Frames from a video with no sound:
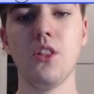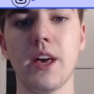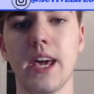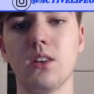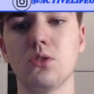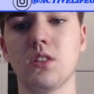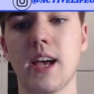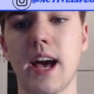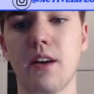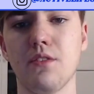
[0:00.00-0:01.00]
On the handles, they
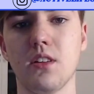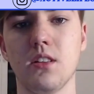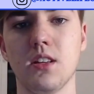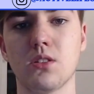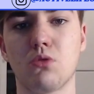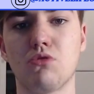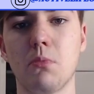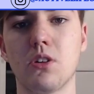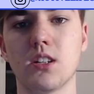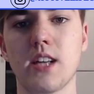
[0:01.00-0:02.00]
have this
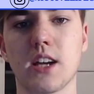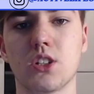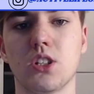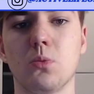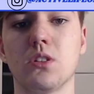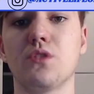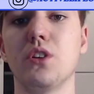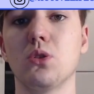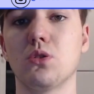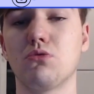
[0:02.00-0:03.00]
rubber texture, which
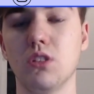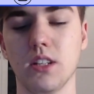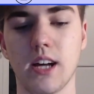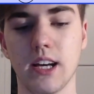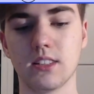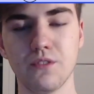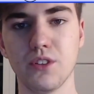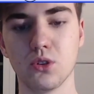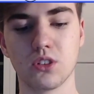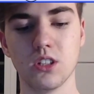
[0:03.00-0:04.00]
feels really nice.
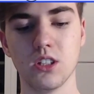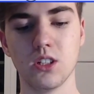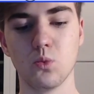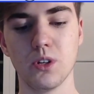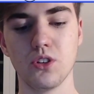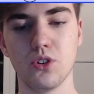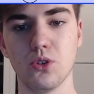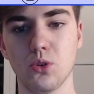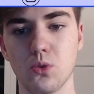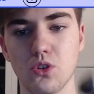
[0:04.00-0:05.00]
Feels good when
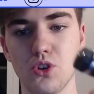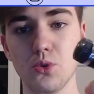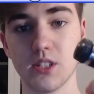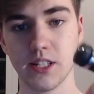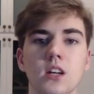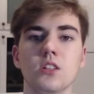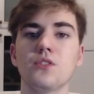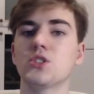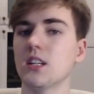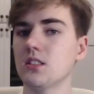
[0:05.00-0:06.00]
you use it. So if
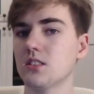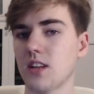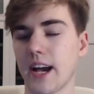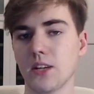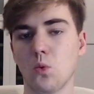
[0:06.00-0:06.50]
you're trying to decide